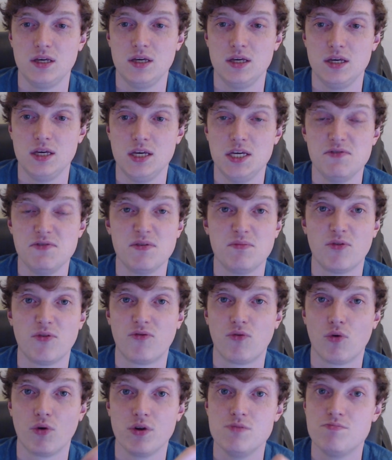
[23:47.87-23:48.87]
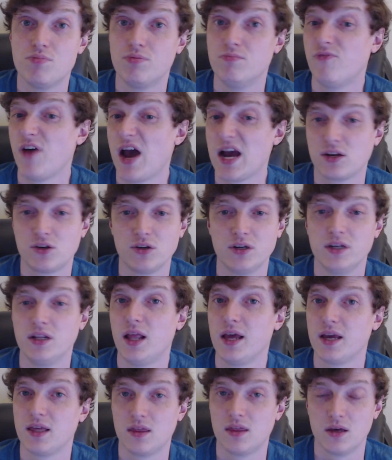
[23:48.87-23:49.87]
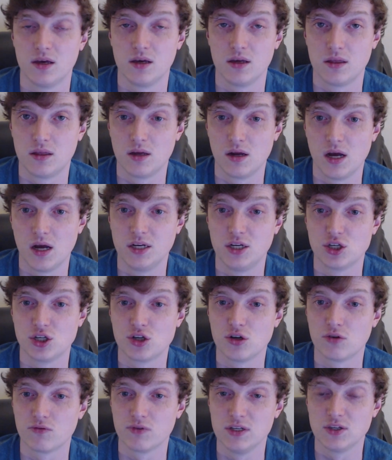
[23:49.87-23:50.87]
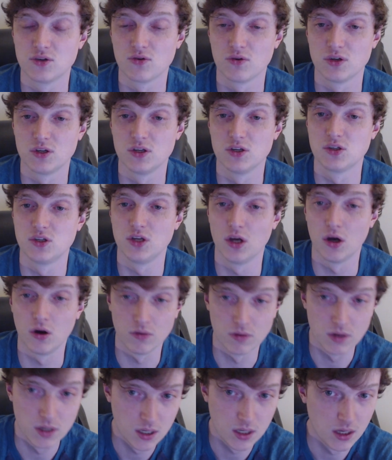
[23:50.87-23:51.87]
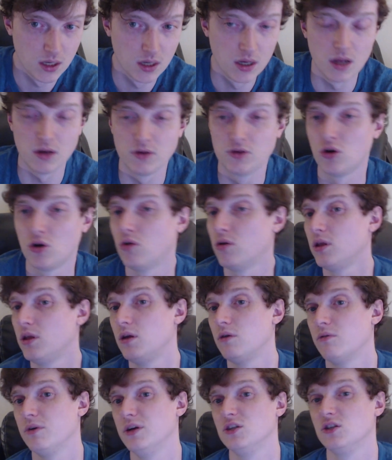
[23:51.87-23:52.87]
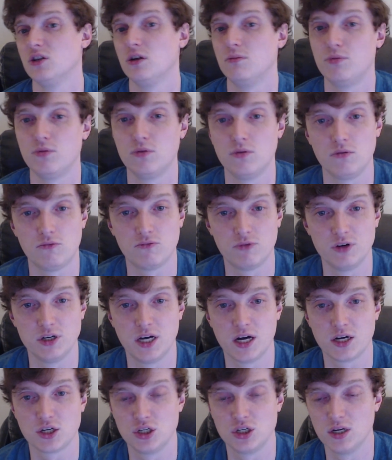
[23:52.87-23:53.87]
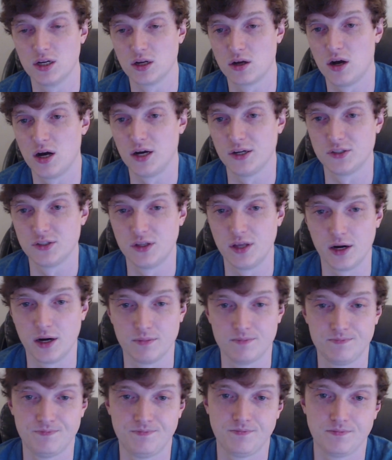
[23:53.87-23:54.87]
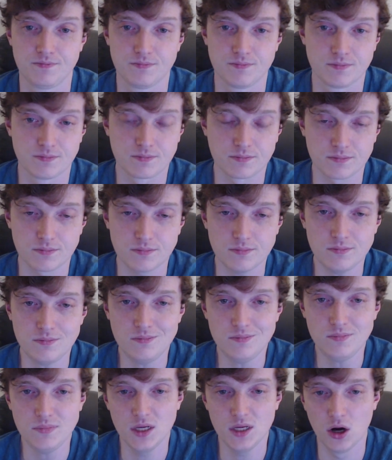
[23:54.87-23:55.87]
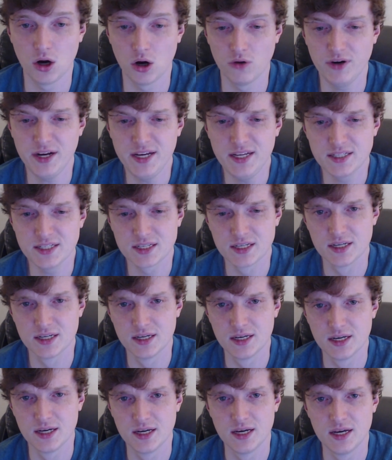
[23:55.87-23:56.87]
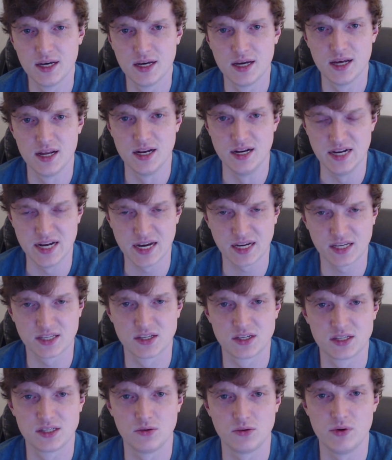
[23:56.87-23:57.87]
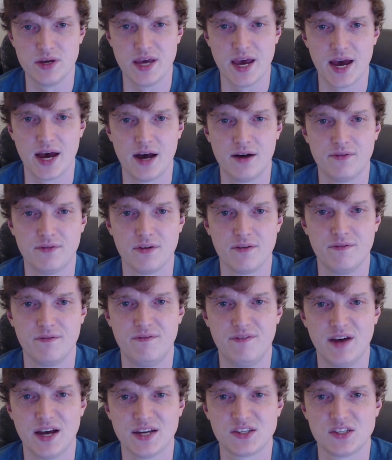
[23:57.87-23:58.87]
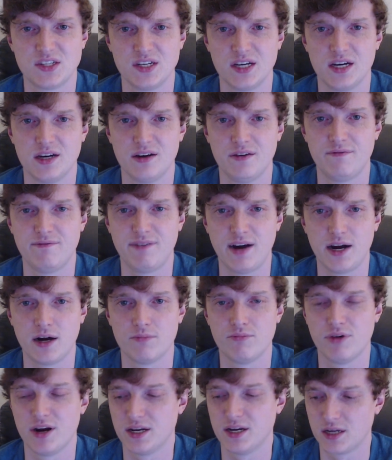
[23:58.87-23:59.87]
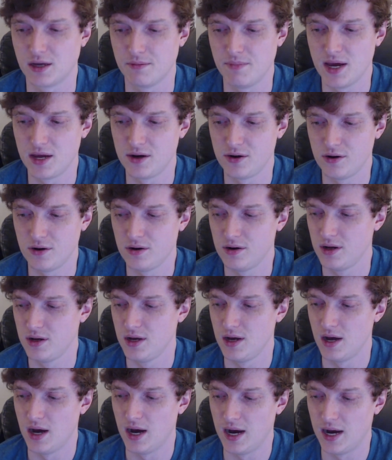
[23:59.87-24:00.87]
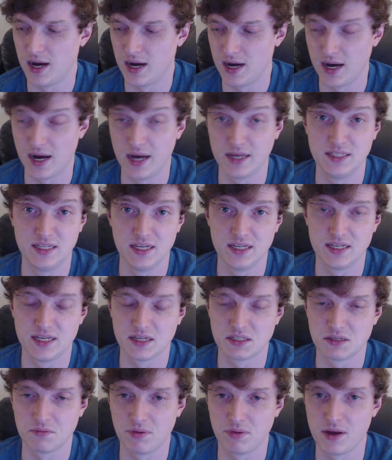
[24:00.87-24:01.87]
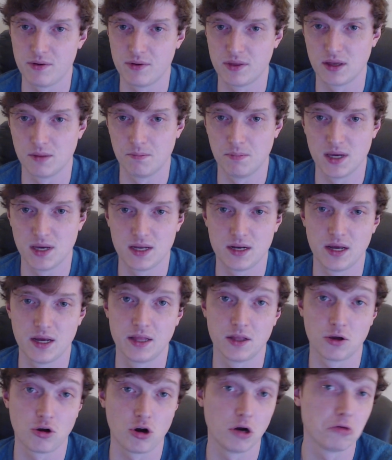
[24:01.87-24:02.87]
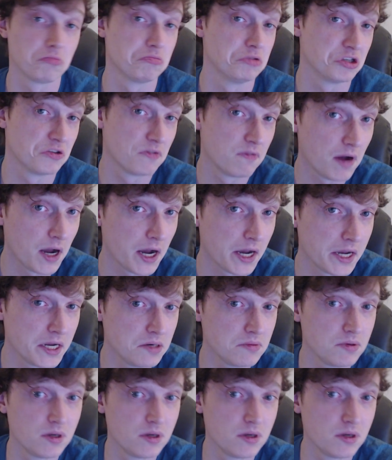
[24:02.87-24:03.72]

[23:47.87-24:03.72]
even before you factor in like the additional resources. So totally reasonable reduction in cost there. All right. Next, we have Vesta Firebrand Commander. I did get to play with it a bit, and the card was fine.